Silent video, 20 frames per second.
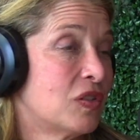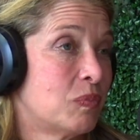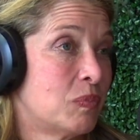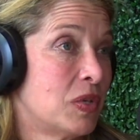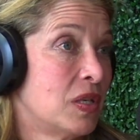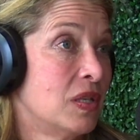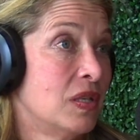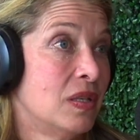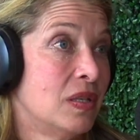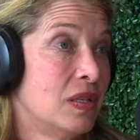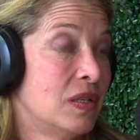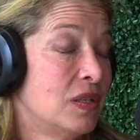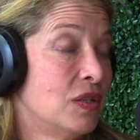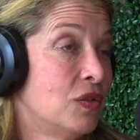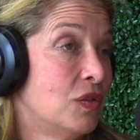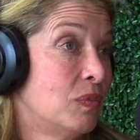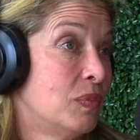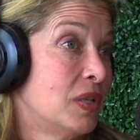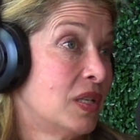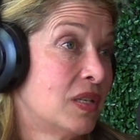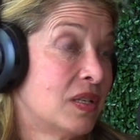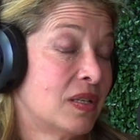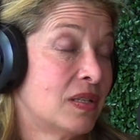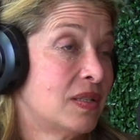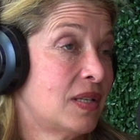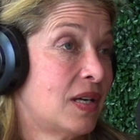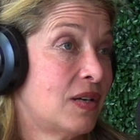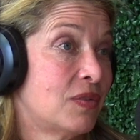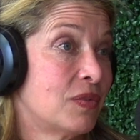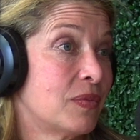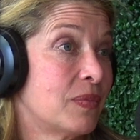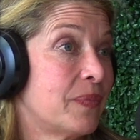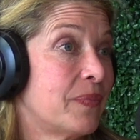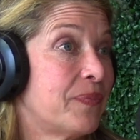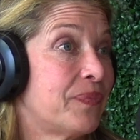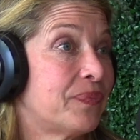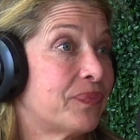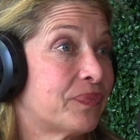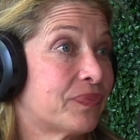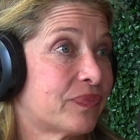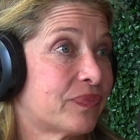be kicked out.